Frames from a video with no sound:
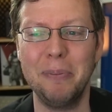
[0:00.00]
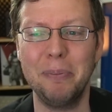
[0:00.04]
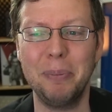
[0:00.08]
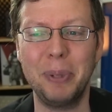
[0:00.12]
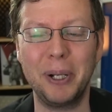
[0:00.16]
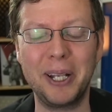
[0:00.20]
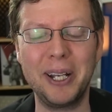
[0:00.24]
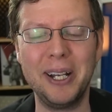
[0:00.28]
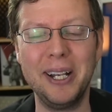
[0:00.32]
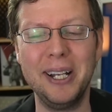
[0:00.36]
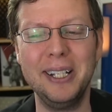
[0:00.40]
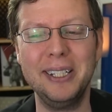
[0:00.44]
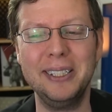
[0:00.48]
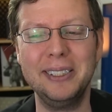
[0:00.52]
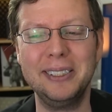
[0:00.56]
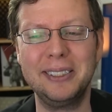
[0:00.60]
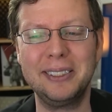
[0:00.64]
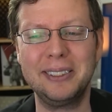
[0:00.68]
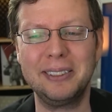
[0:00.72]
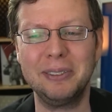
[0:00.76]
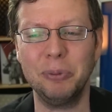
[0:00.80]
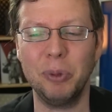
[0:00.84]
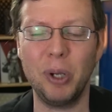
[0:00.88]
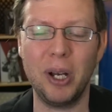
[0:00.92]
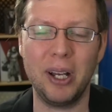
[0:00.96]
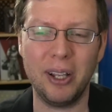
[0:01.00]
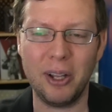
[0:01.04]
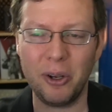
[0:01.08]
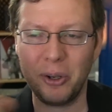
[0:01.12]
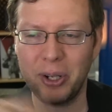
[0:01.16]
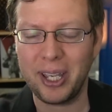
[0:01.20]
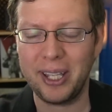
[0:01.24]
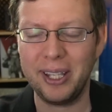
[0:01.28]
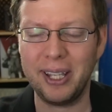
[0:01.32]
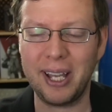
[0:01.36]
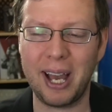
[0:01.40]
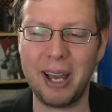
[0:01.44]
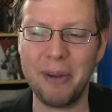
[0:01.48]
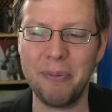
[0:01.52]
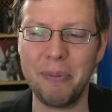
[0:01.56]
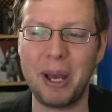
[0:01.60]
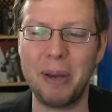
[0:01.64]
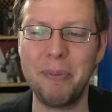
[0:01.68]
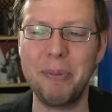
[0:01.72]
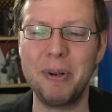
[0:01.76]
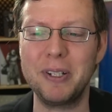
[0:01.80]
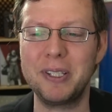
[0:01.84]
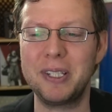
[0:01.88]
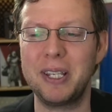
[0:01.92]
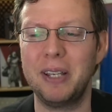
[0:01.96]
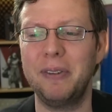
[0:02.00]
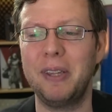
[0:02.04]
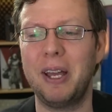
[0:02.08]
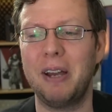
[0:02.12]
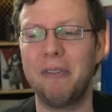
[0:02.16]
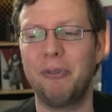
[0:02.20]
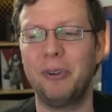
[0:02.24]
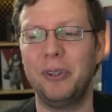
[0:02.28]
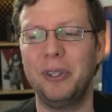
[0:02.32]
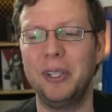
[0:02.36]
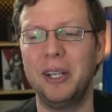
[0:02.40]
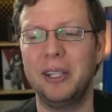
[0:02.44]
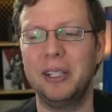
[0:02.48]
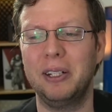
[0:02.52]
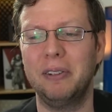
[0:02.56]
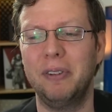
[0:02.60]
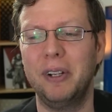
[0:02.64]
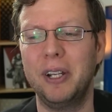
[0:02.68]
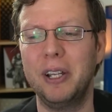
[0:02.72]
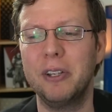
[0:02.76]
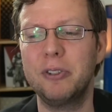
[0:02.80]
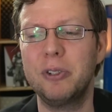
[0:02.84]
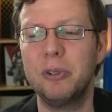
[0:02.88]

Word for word: Because, well, okay, I'm, I'm going to save that for the other video.